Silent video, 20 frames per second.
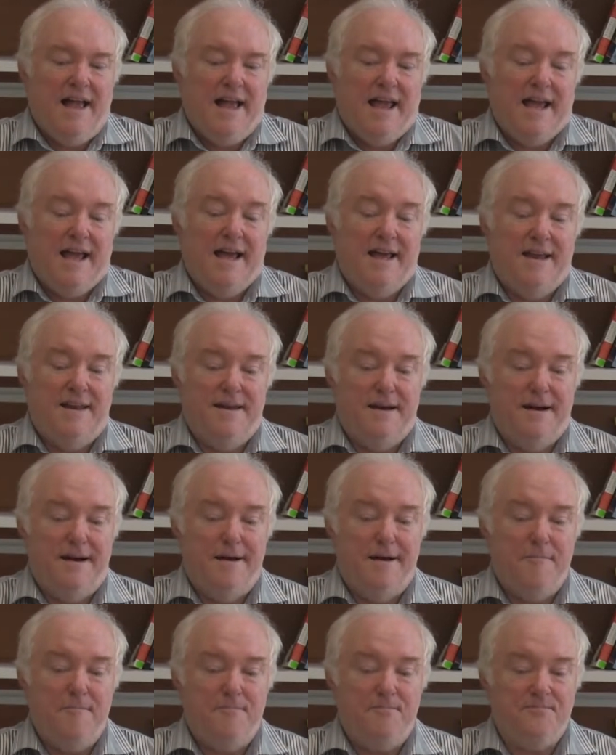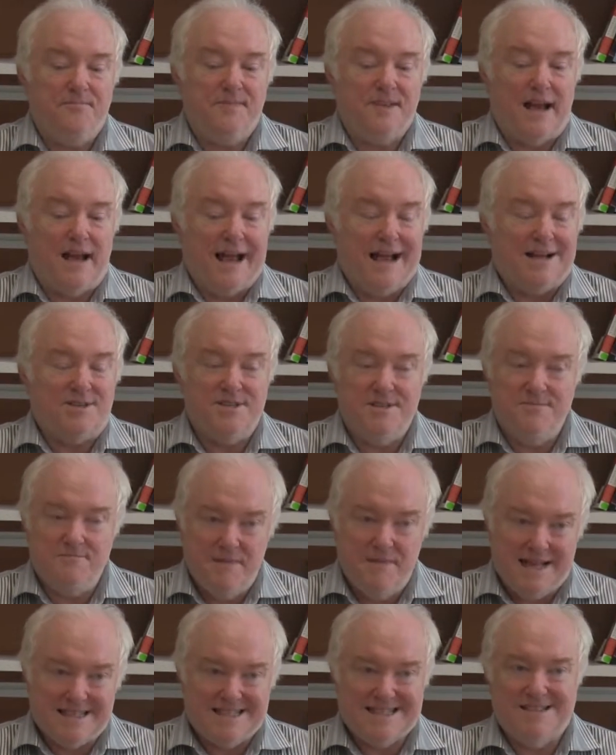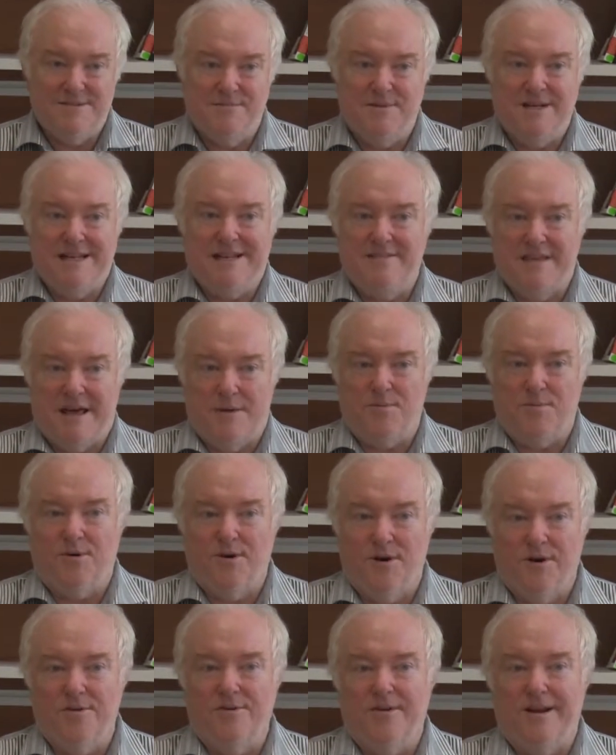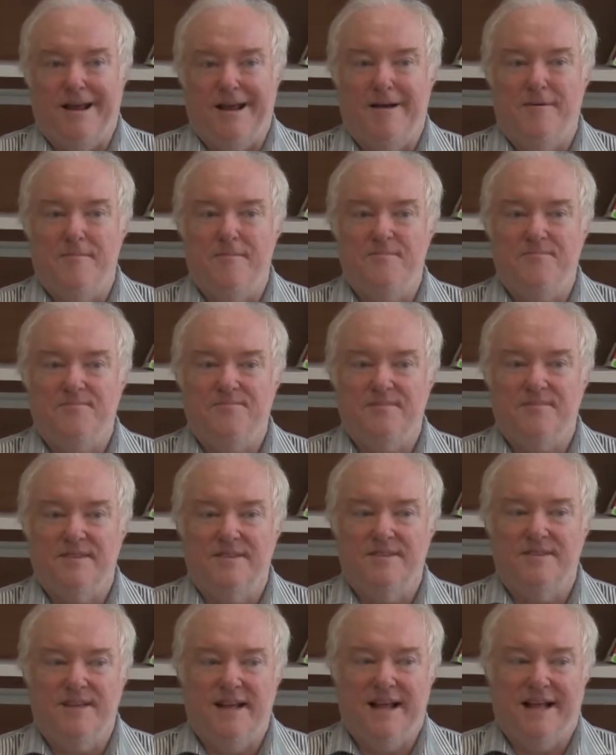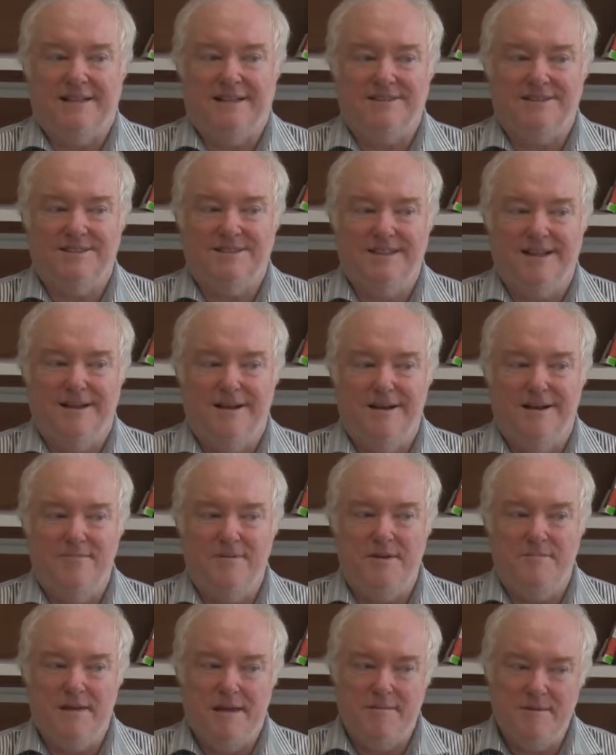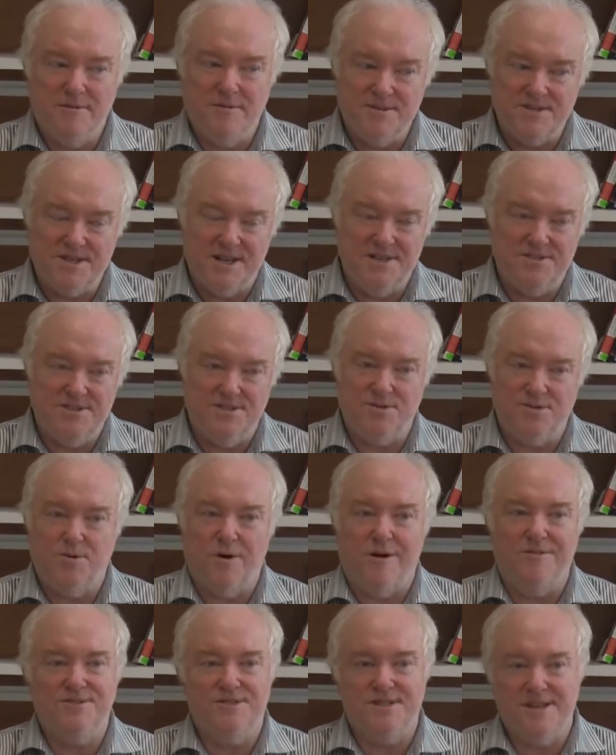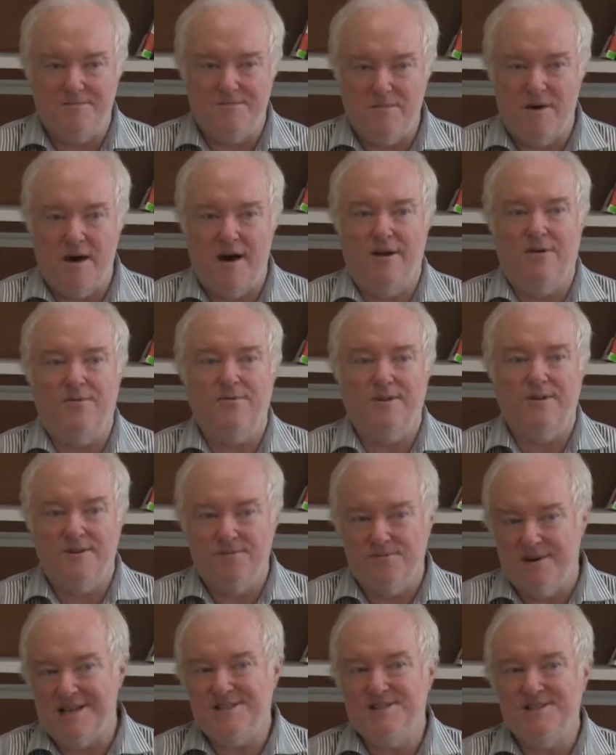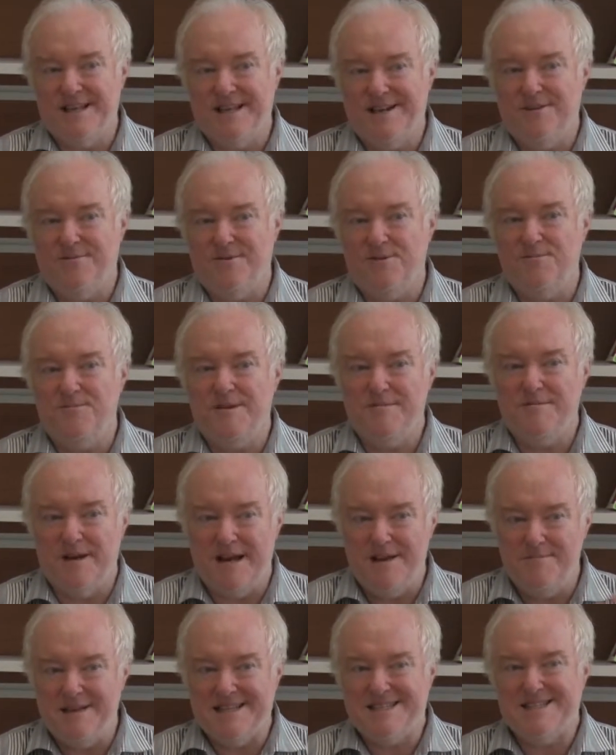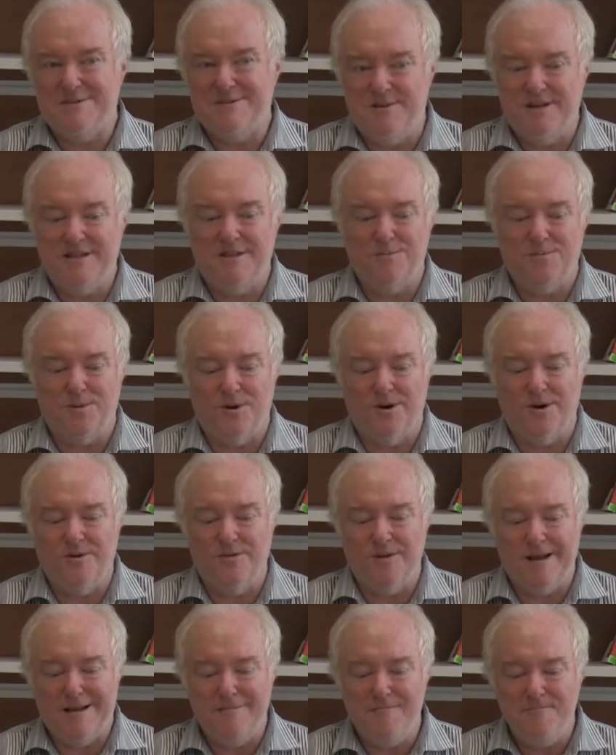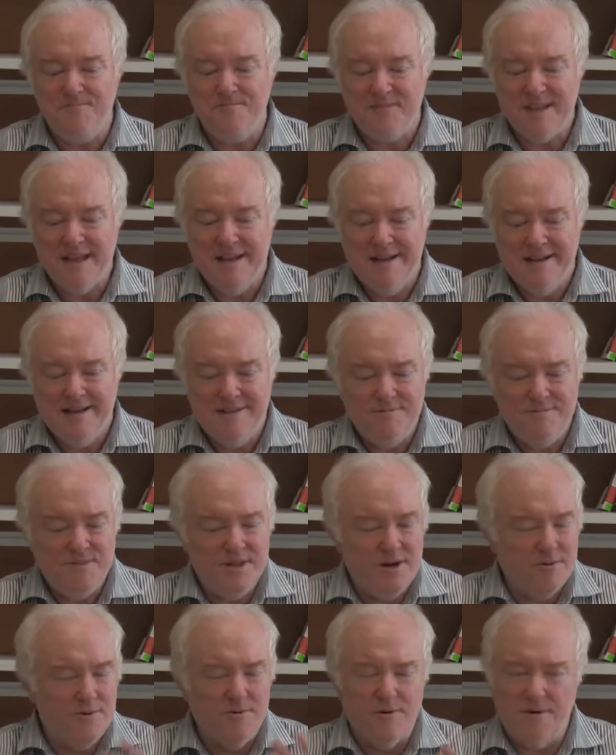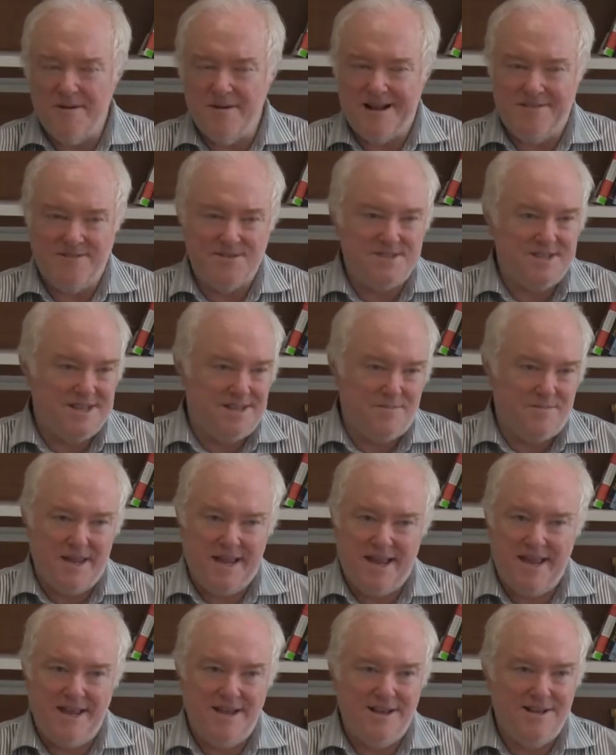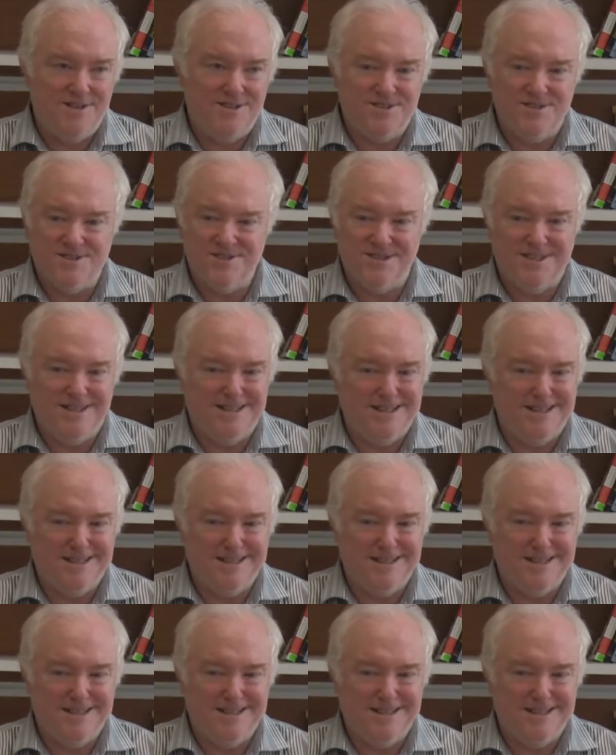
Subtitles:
And I actually met somebody in that program that, and maybe it was because the 12-step model really resonated with me, but I met somebody in the program, you know, we were around the same age,